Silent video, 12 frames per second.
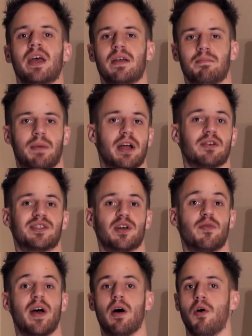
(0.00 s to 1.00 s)
by
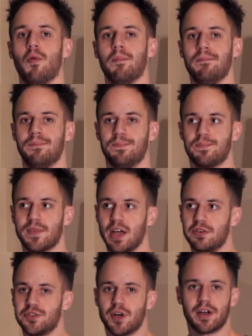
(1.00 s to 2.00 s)
yourself at home and
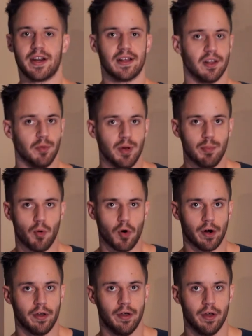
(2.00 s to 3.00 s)
you start getting a little bit
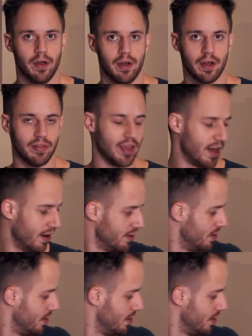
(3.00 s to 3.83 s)
bored, and then